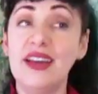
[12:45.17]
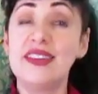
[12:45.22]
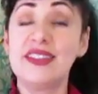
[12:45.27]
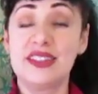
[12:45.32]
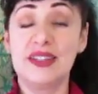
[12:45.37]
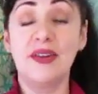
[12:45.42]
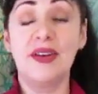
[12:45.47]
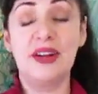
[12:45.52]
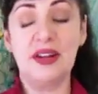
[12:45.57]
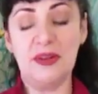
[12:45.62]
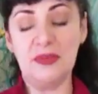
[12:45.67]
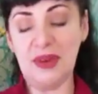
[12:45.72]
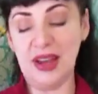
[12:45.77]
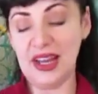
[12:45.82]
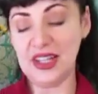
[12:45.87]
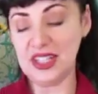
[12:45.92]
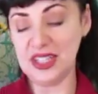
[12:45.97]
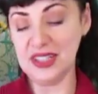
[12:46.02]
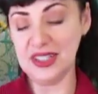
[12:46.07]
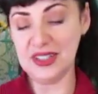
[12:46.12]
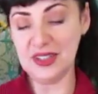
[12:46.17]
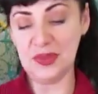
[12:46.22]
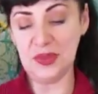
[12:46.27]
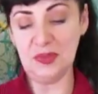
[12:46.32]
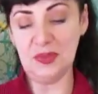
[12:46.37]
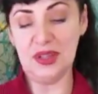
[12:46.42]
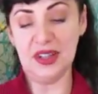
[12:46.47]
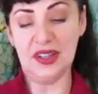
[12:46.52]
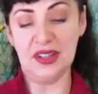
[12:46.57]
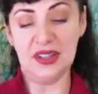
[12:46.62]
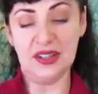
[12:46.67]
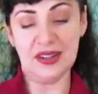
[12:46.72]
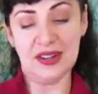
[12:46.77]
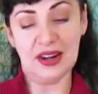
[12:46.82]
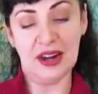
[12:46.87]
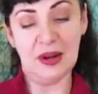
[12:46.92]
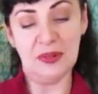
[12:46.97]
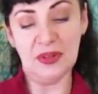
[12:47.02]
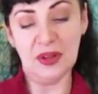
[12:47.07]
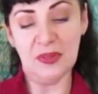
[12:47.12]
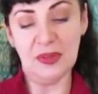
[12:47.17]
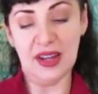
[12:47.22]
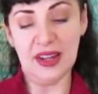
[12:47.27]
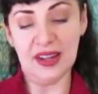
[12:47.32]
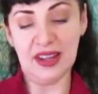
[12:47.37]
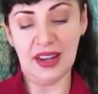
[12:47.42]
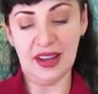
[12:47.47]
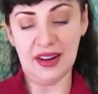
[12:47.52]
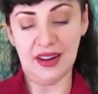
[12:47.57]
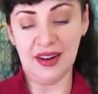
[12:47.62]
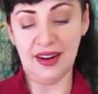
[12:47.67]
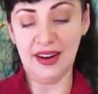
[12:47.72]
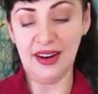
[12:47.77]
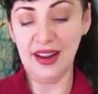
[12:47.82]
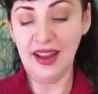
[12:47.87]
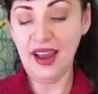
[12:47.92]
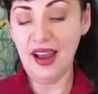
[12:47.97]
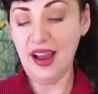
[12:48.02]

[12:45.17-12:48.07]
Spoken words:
So I'd imagine this would be a good compliment getter